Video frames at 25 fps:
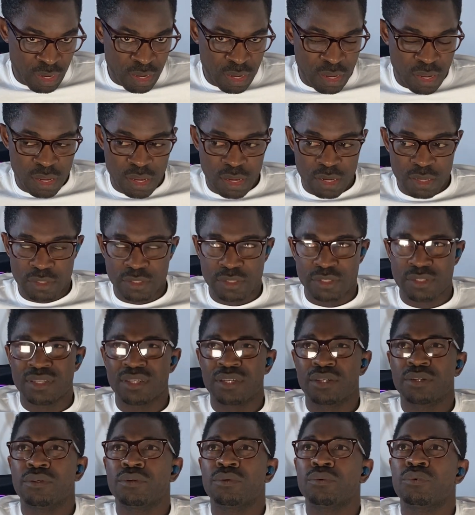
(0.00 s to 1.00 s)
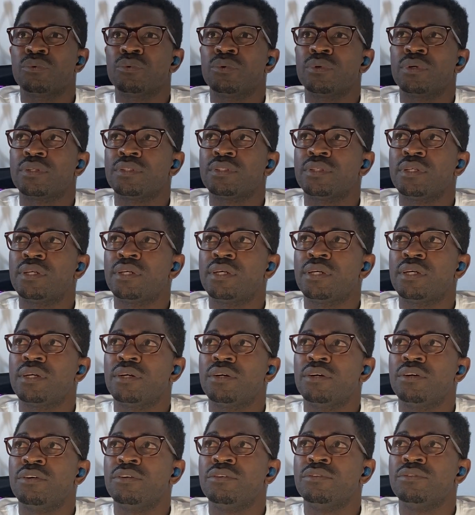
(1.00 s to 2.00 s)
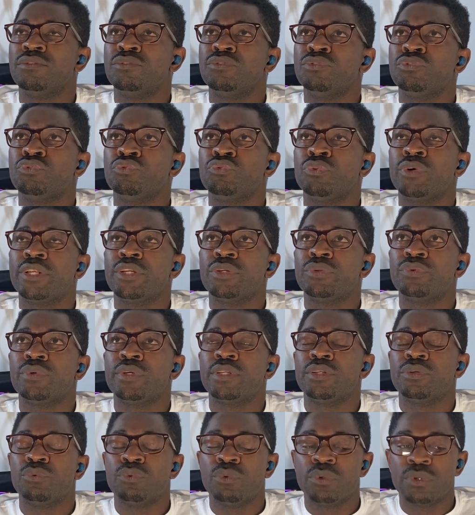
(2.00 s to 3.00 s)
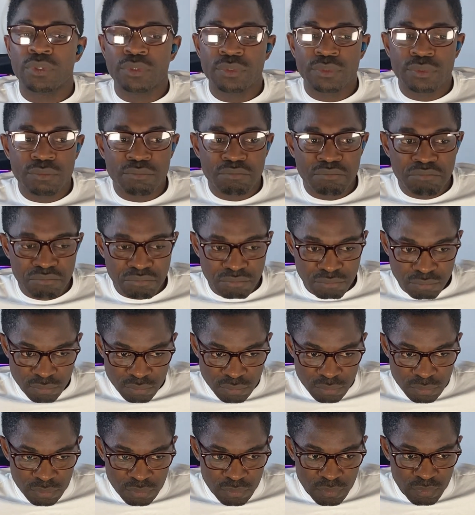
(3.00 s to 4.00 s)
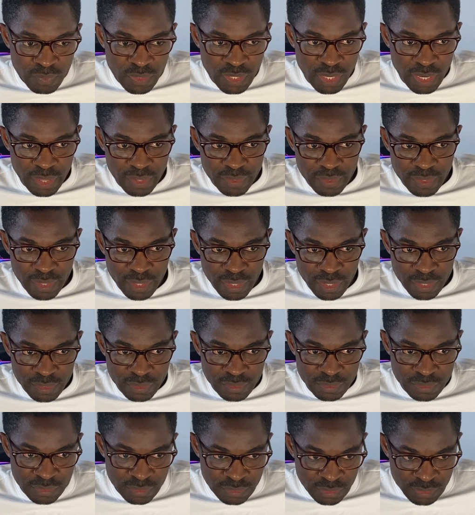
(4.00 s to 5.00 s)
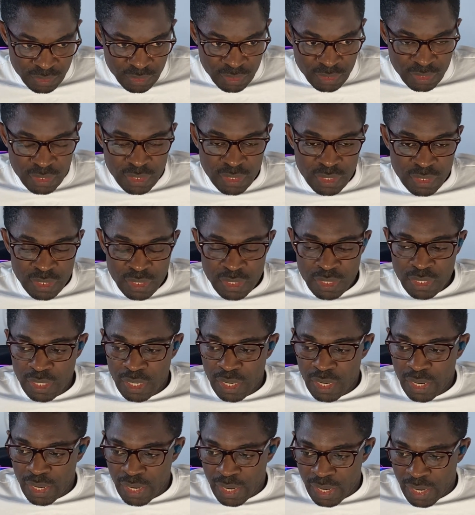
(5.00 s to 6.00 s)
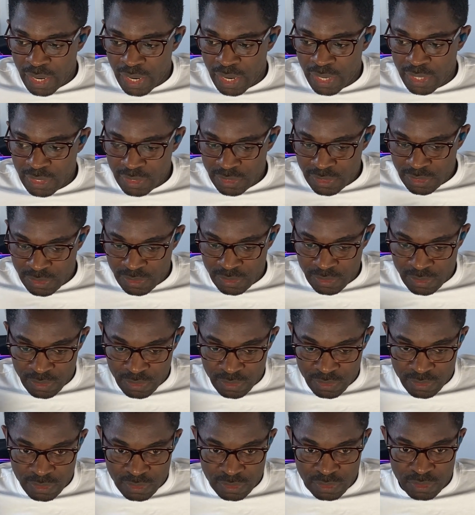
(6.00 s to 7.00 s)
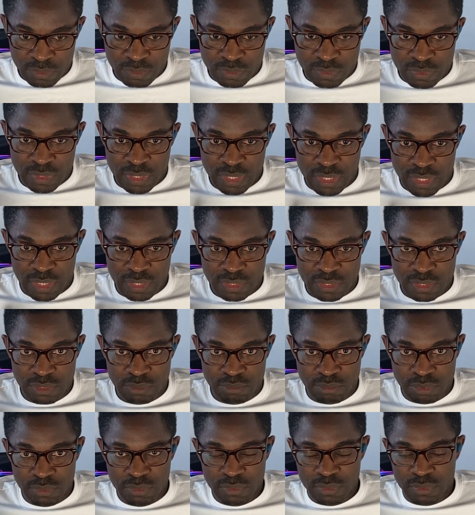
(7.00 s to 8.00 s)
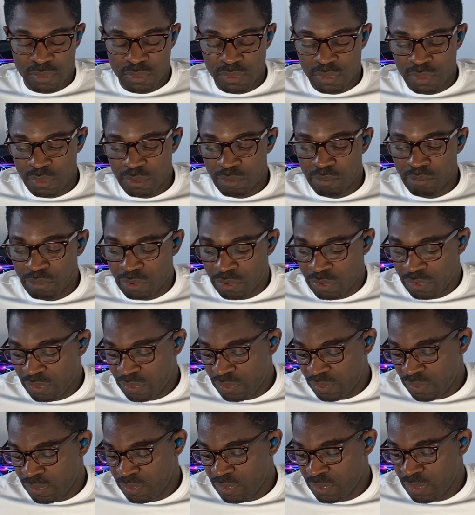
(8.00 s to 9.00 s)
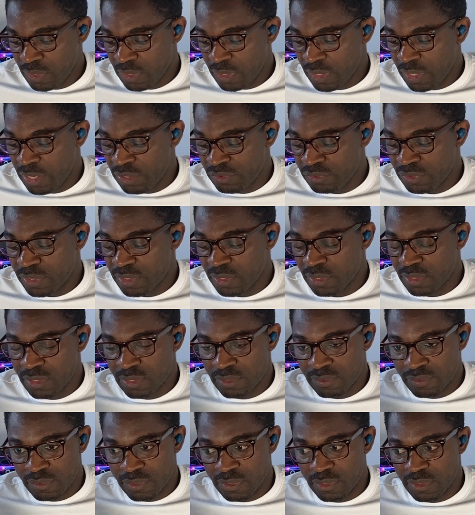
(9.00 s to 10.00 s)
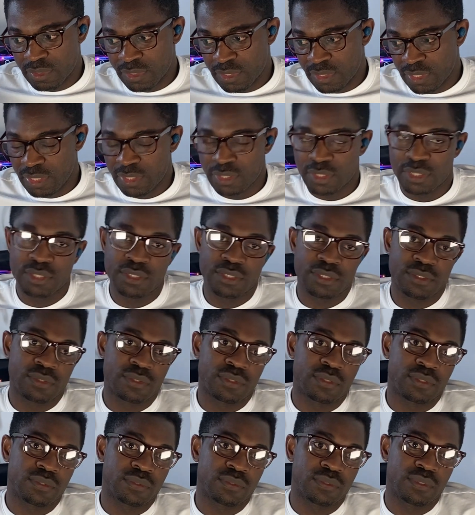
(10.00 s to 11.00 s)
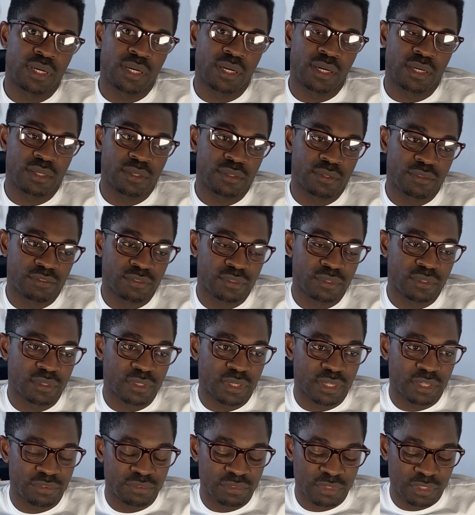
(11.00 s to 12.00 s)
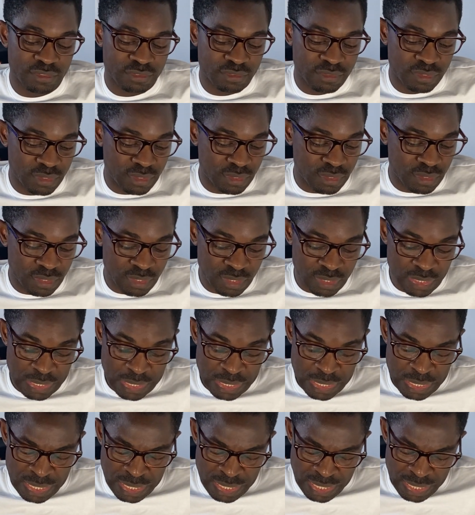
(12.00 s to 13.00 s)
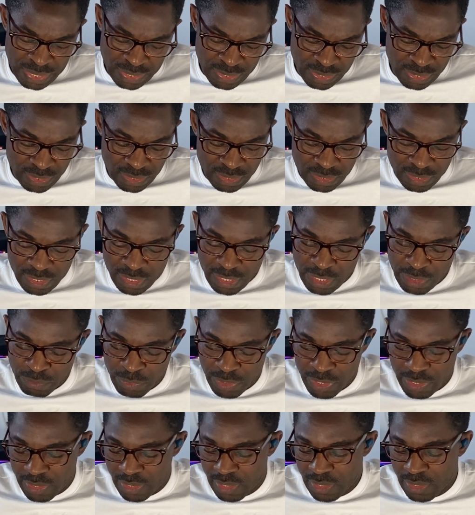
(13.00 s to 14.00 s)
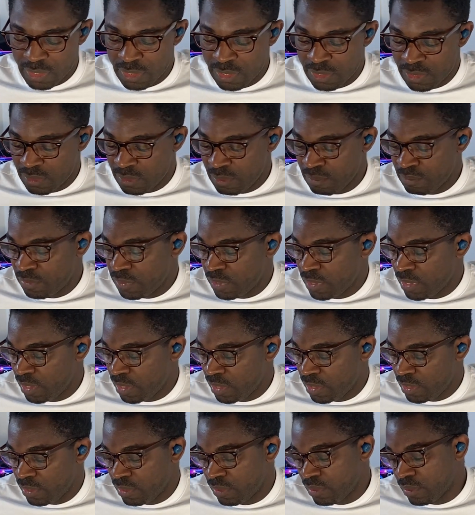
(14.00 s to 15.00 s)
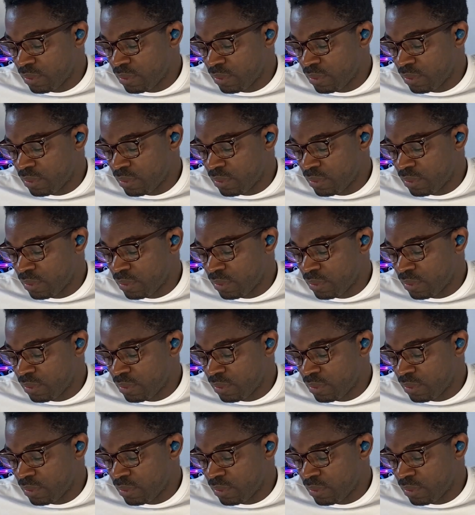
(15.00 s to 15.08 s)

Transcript: the second quarter of 2021, and then I saw someone had this book, both Everything is Fucked and then The Subtle Art of Not Giving a Fuck. And then immediately something